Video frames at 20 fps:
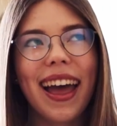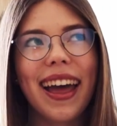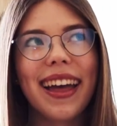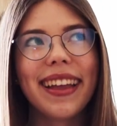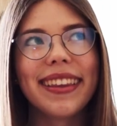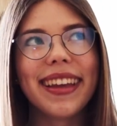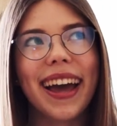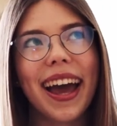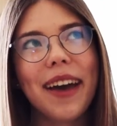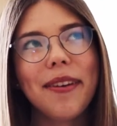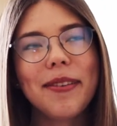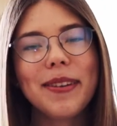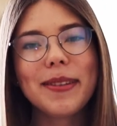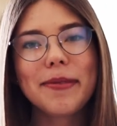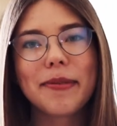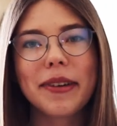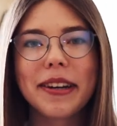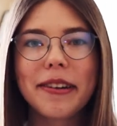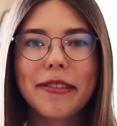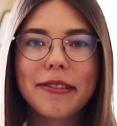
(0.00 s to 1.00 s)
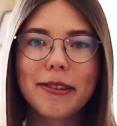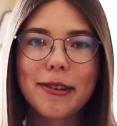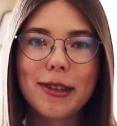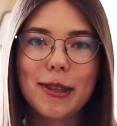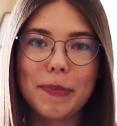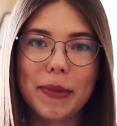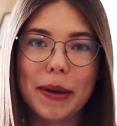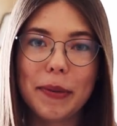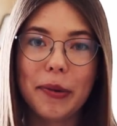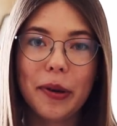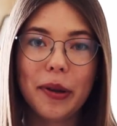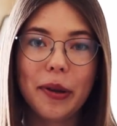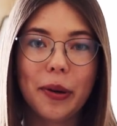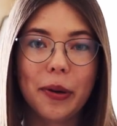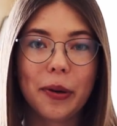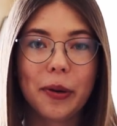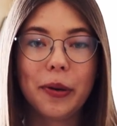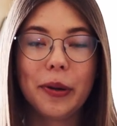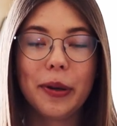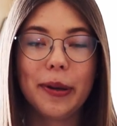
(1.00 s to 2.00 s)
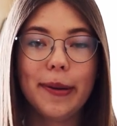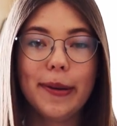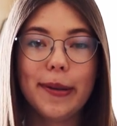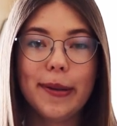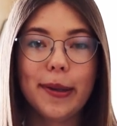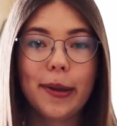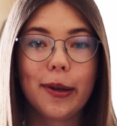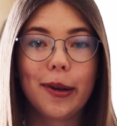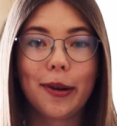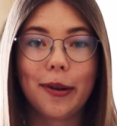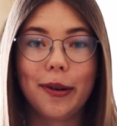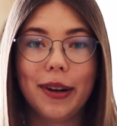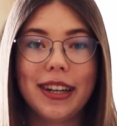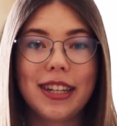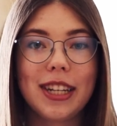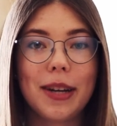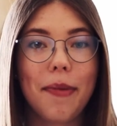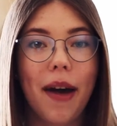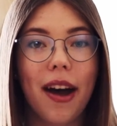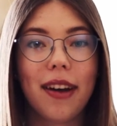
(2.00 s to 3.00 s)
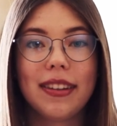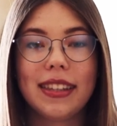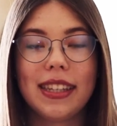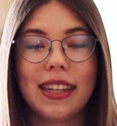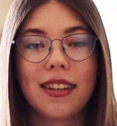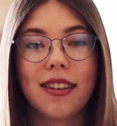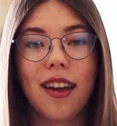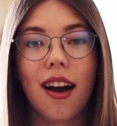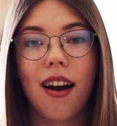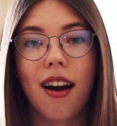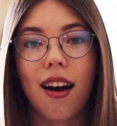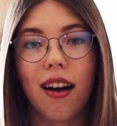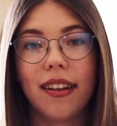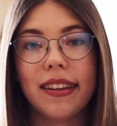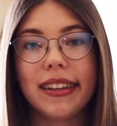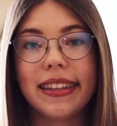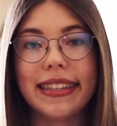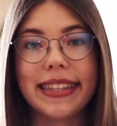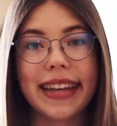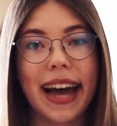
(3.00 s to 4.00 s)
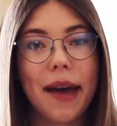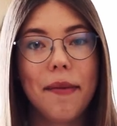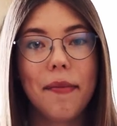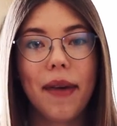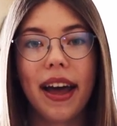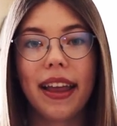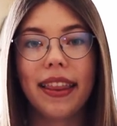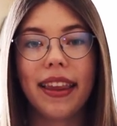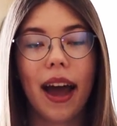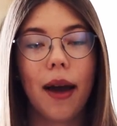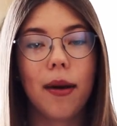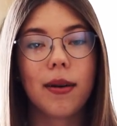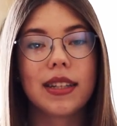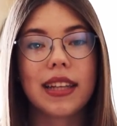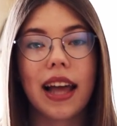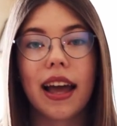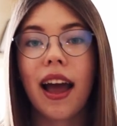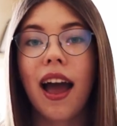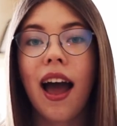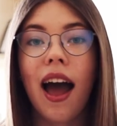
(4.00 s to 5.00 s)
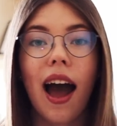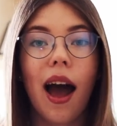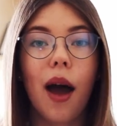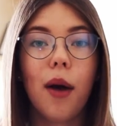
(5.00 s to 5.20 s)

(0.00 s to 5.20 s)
and I was one of those people who used to cringe about TikTok all the time and I was like,